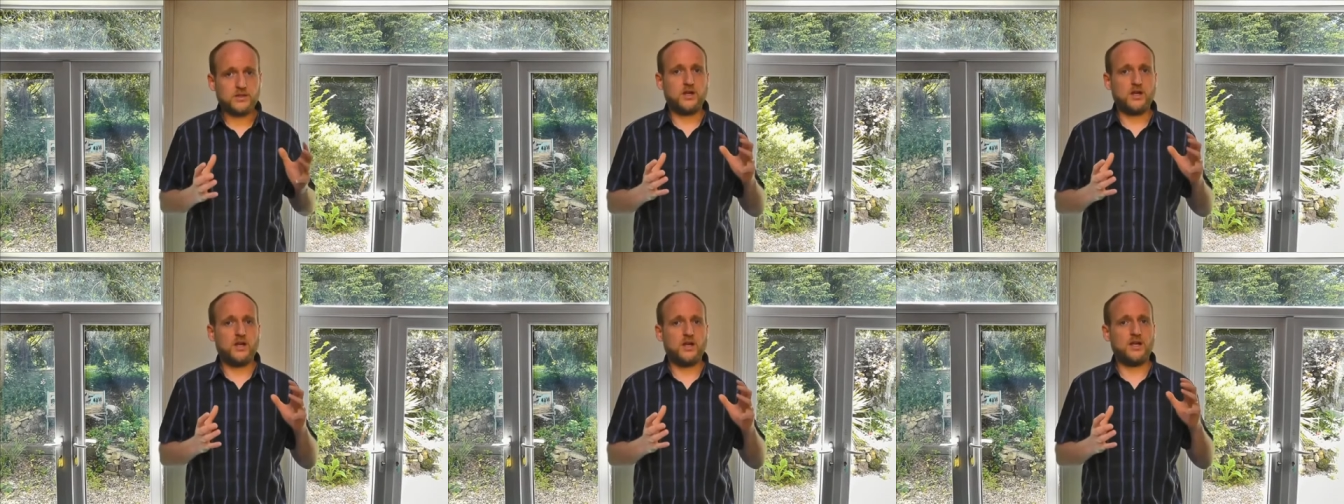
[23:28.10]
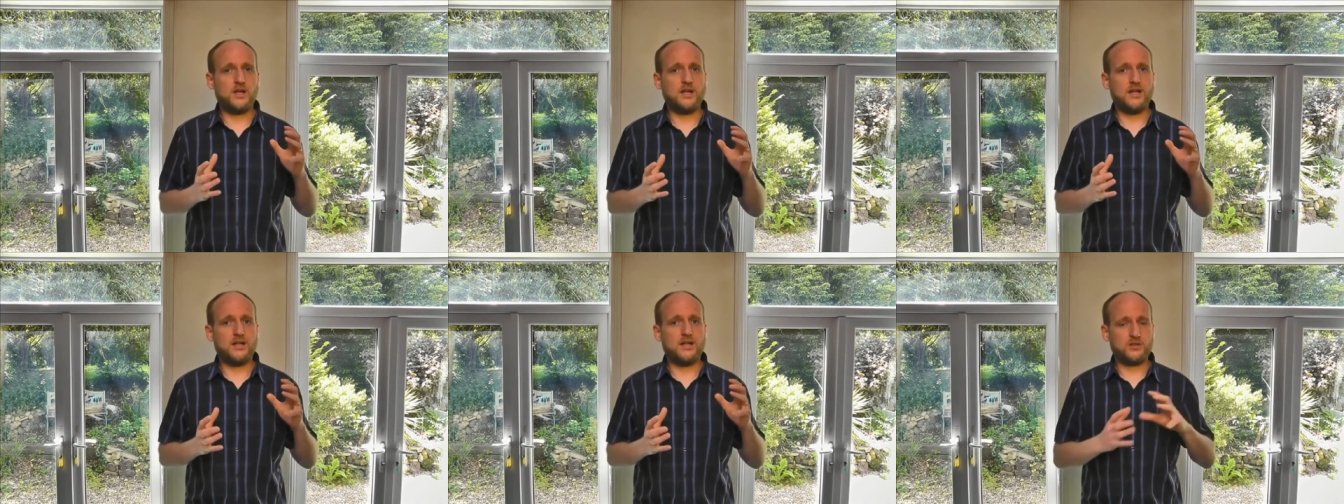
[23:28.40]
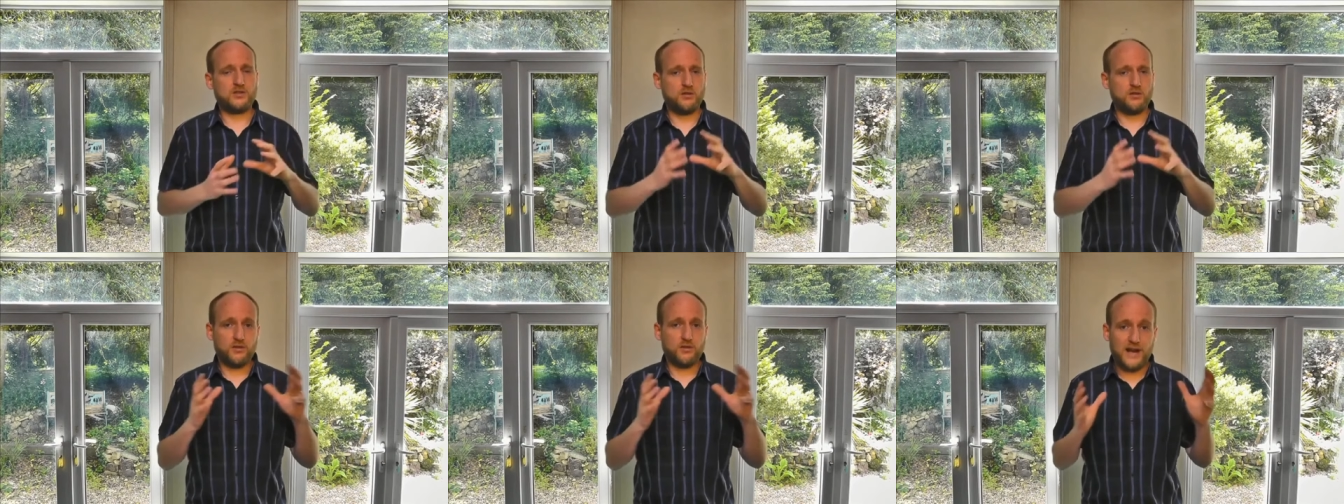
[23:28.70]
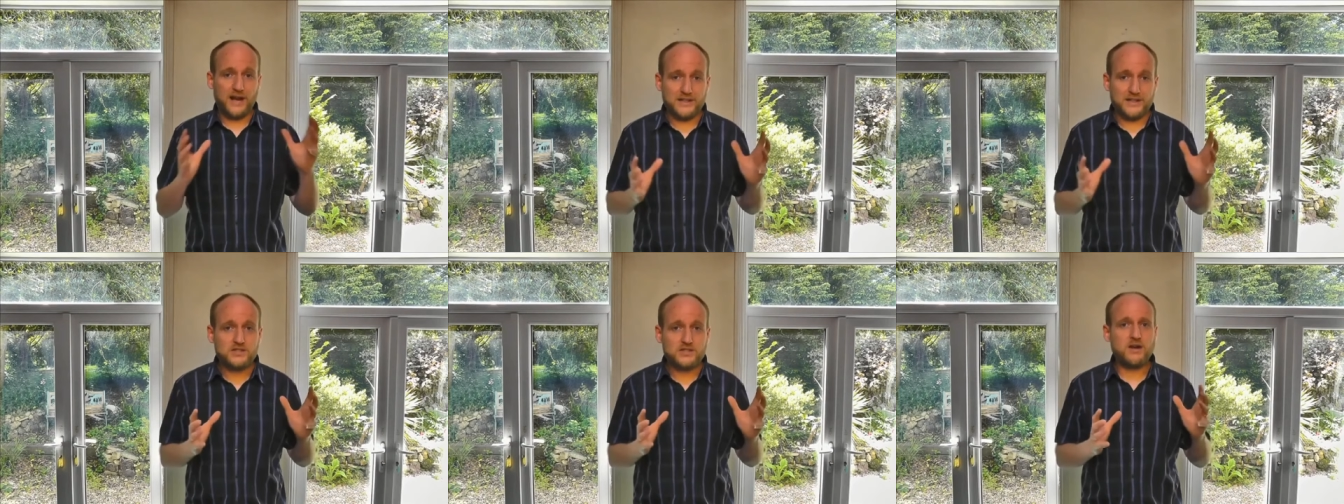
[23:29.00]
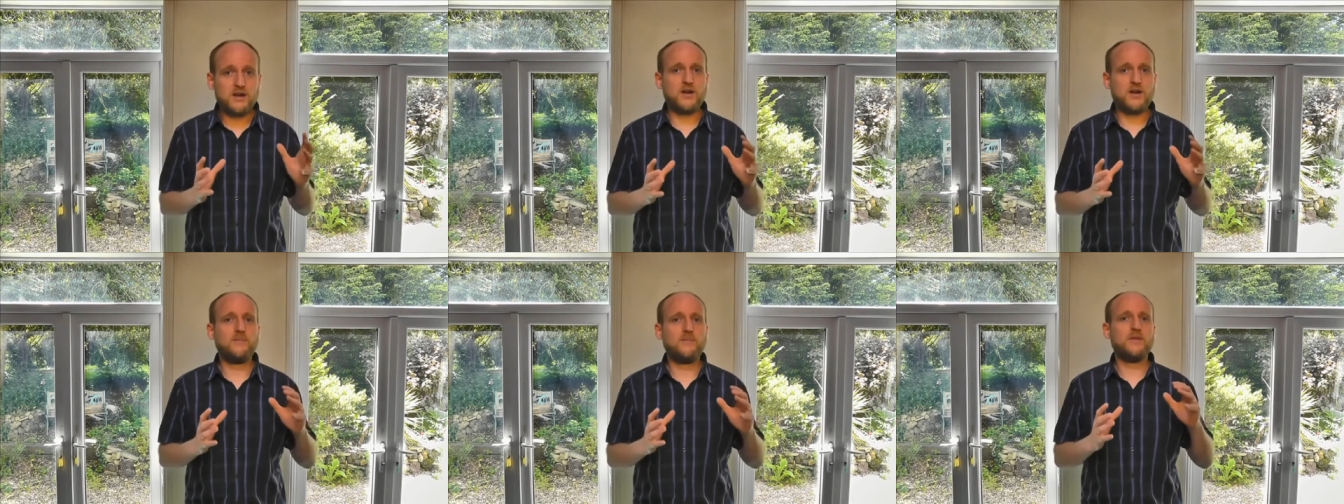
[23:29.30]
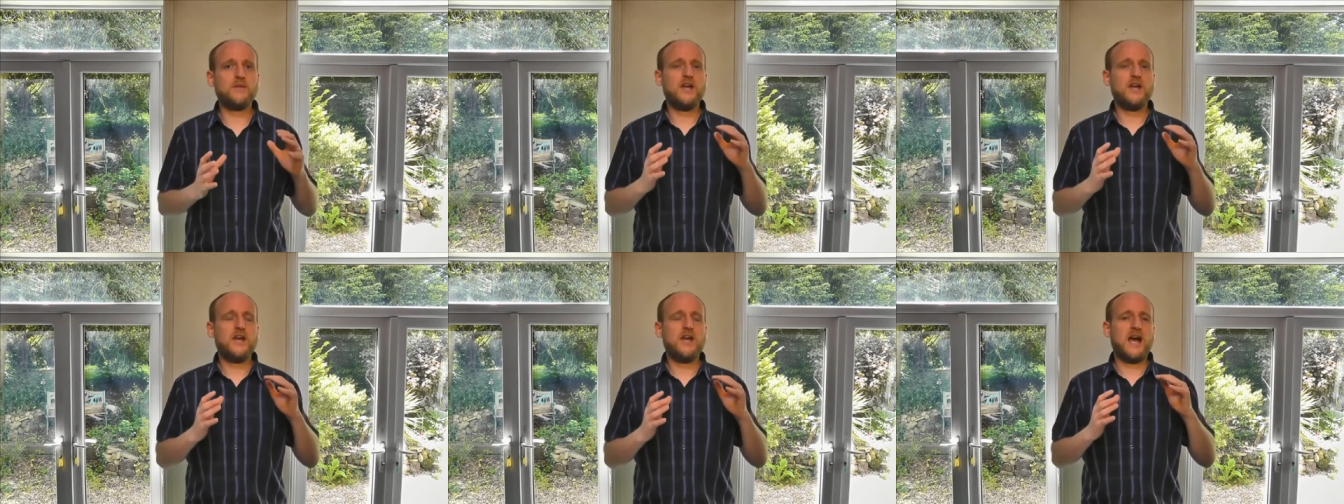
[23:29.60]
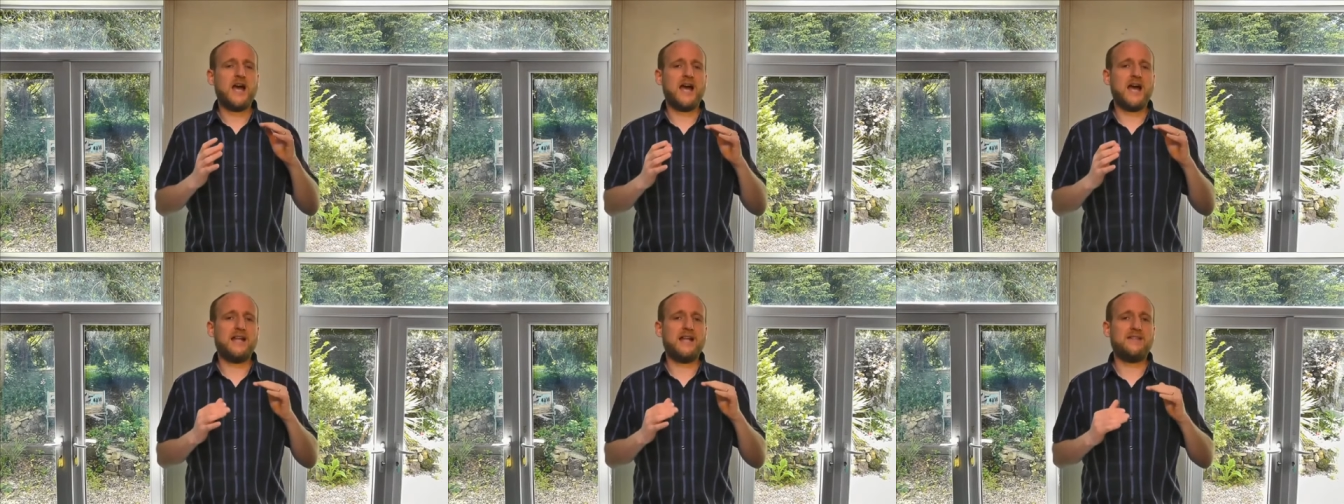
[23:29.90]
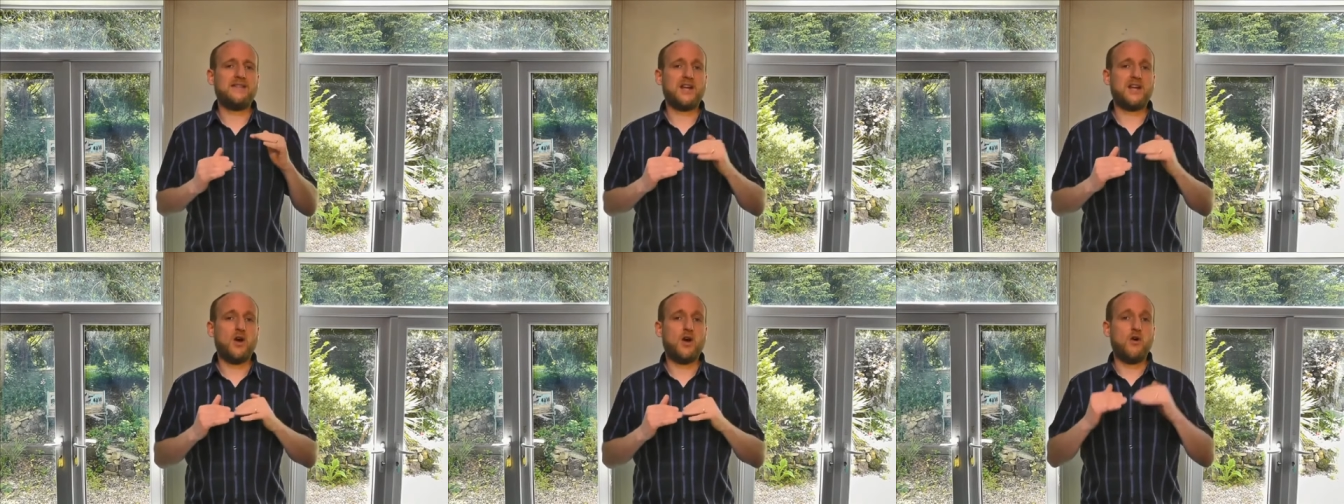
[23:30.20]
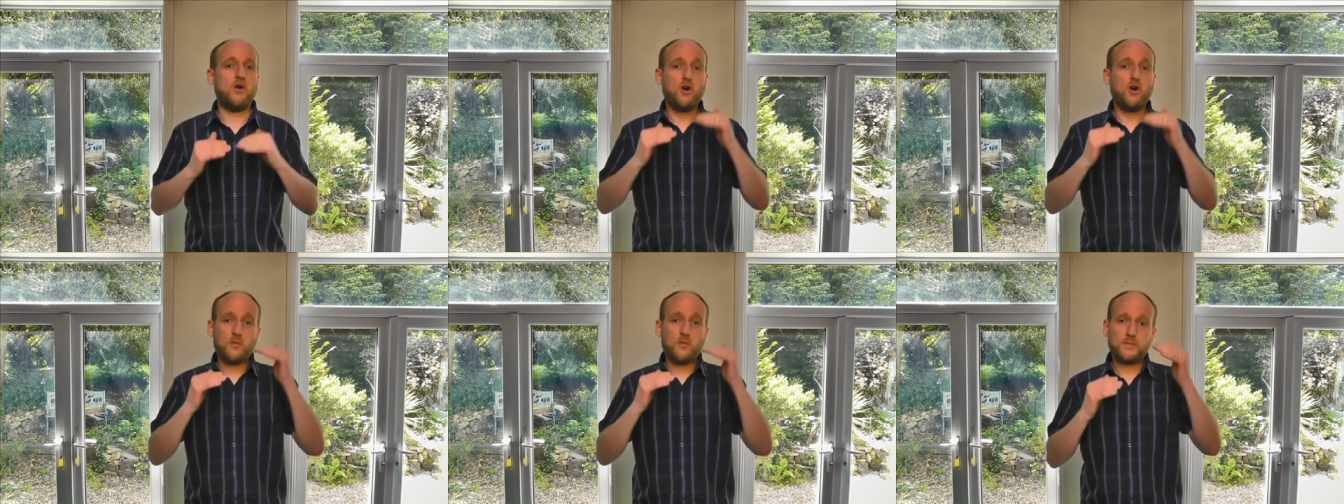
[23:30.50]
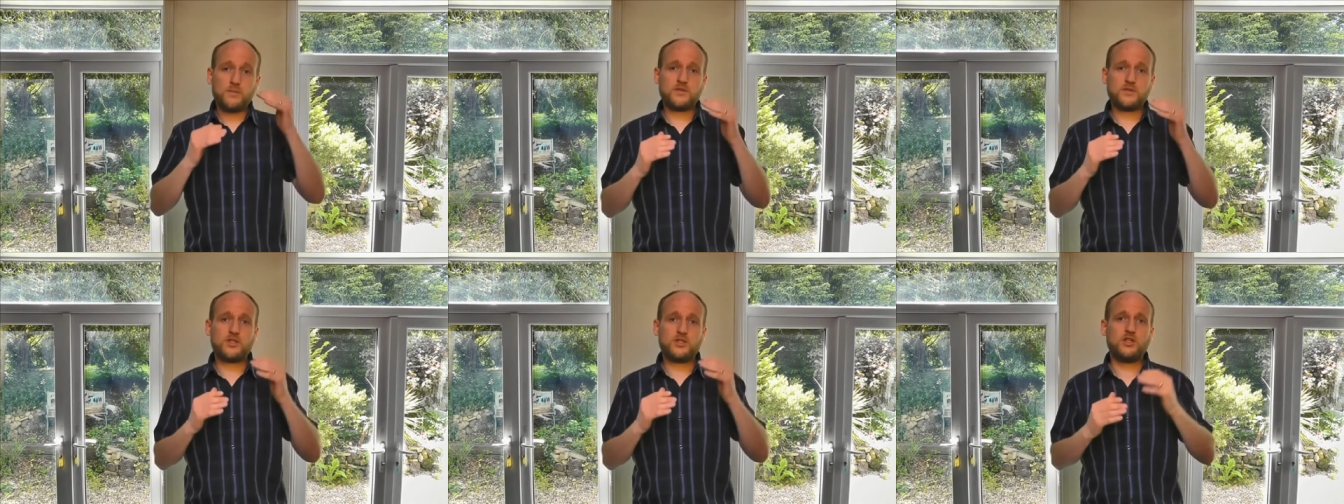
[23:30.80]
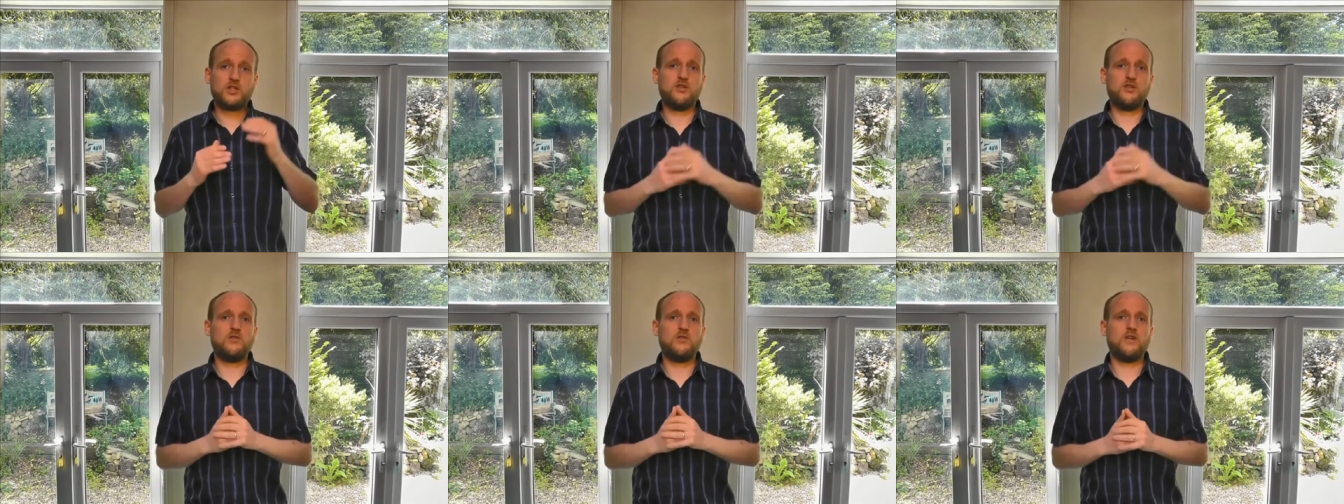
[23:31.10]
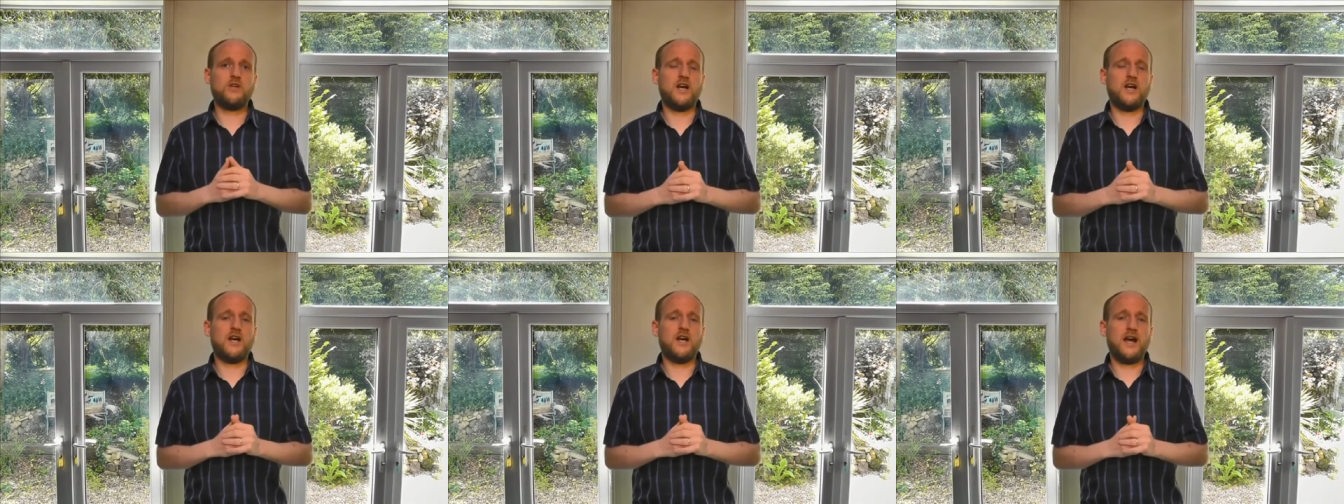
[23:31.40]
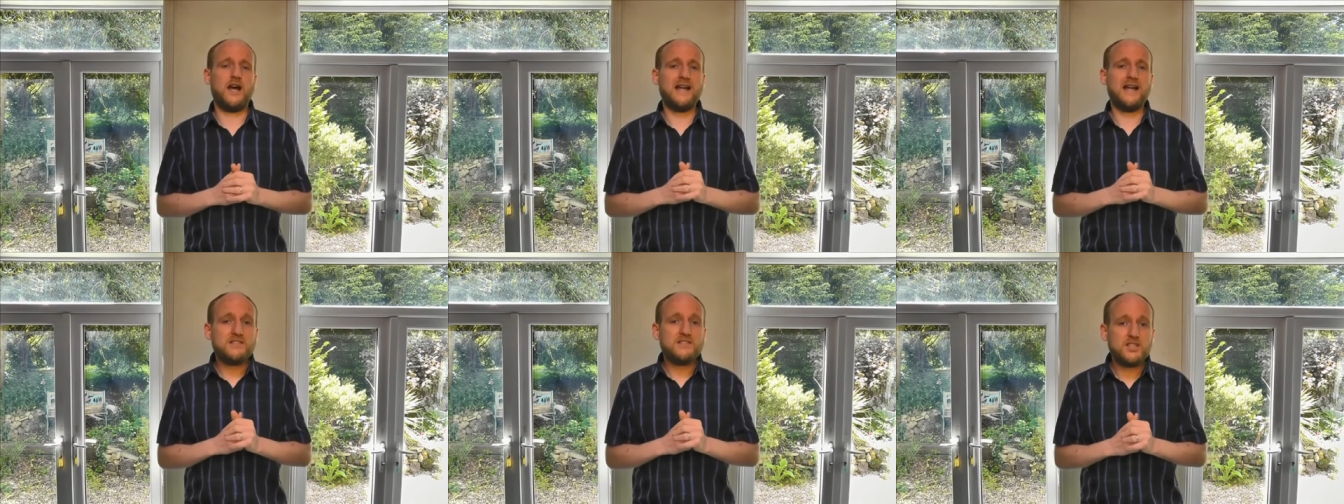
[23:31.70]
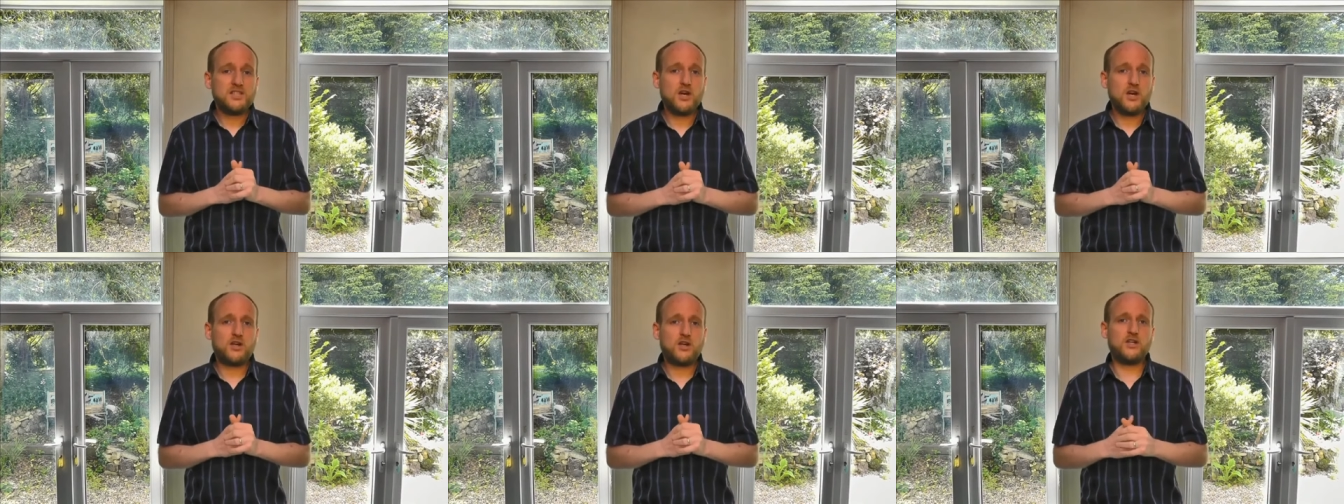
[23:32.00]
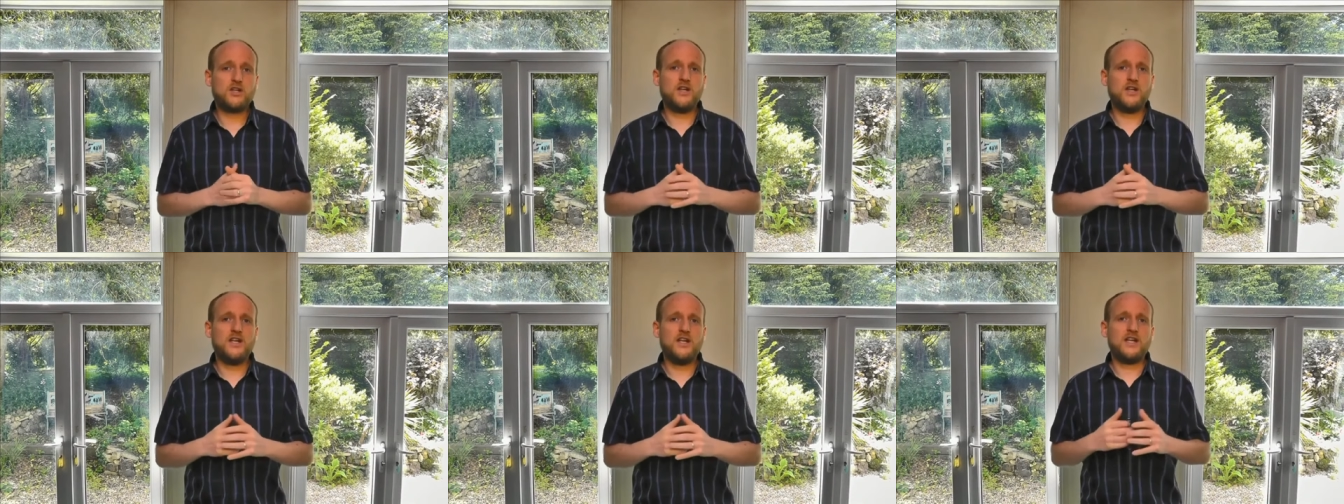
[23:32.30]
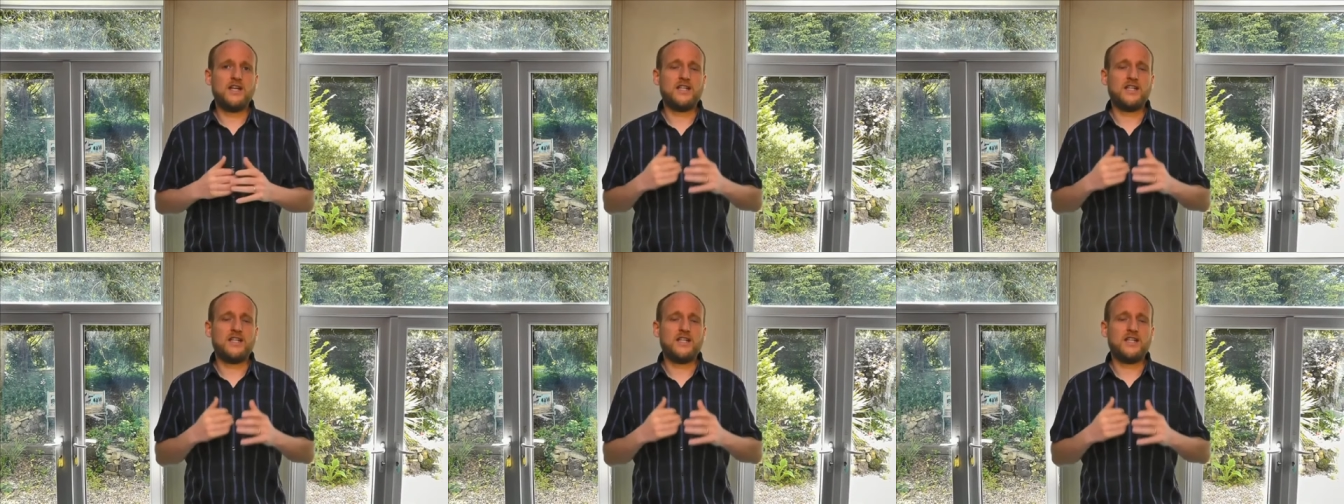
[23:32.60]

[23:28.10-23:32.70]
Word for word: uh, sort of around Israel, and they go up to uh, Antioch